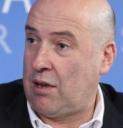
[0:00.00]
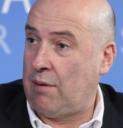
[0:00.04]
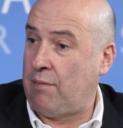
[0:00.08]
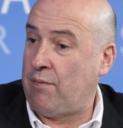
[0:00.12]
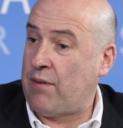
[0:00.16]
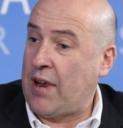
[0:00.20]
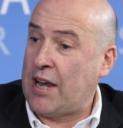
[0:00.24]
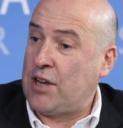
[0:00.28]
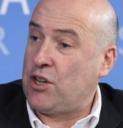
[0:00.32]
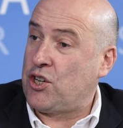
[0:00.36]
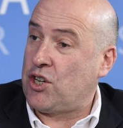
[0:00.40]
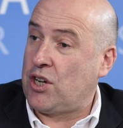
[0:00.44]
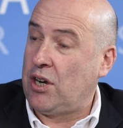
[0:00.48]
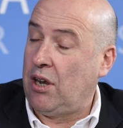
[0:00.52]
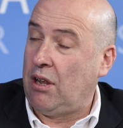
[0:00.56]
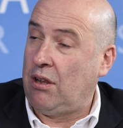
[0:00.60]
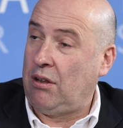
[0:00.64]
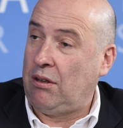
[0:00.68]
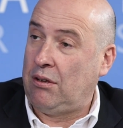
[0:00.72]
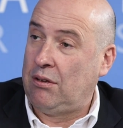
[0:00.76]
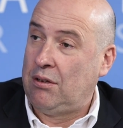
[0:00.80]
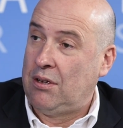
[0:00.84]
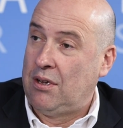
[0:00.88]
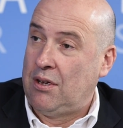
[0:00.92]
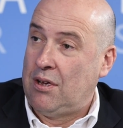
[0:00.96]

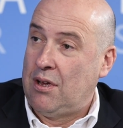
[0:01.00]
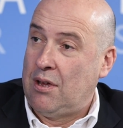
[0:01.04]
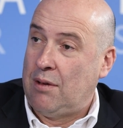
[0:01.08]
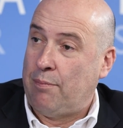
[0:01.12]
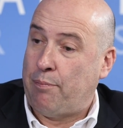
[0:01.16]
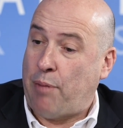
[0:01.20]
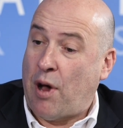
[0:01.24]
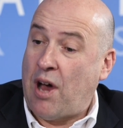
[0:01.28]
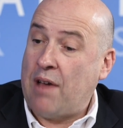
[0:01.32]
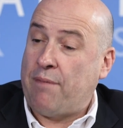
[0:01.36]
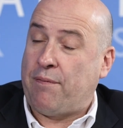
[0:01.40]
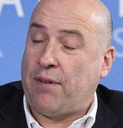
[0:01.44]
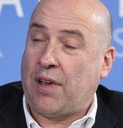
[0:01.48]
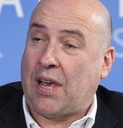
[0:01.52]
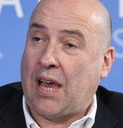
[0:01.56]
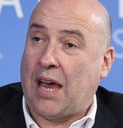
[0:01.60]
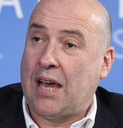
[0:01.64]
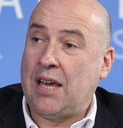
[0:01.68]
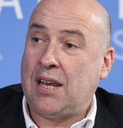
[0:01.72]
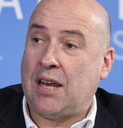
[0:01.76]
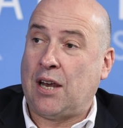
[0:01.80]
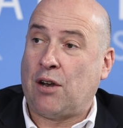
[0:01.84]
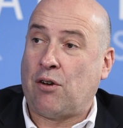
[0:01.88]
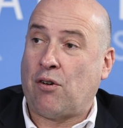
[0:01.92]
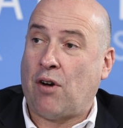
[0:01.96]
conventional
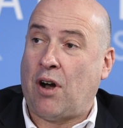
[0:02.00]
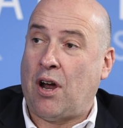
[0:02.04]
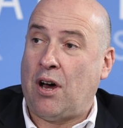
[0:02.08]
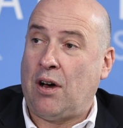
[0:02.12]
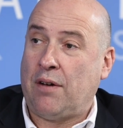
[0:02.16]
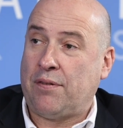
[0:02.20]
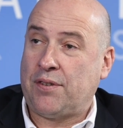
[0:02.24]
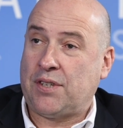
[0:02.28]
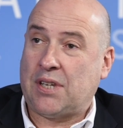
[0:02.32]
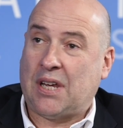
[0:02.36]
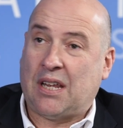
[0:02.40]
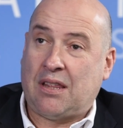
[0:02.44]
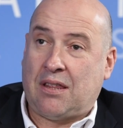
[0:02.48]
bifurcated grafts.